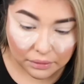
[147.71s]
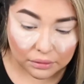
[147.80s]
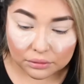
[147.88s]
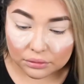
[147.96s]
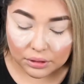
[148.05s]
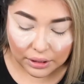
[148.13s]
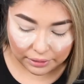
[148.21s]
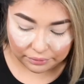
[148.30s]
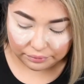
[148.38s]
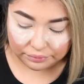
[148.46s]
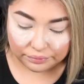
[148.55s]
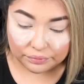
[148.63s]
Okay.
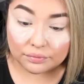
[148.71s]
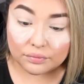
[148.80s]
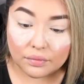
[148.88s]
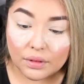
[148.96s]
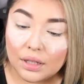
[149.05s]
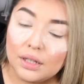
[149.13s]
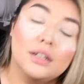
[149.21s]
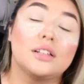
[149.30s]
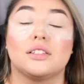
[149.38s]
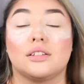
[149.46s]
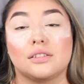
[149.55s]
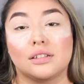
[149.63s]

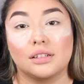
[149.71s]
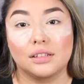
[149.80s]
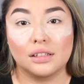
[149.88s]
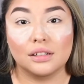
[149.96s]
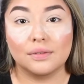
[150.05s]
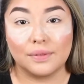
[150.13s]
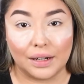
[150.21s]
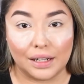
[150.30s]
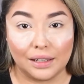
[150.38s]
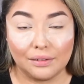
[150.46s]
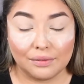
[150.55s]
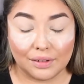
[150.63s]
So it's going to look a little funny.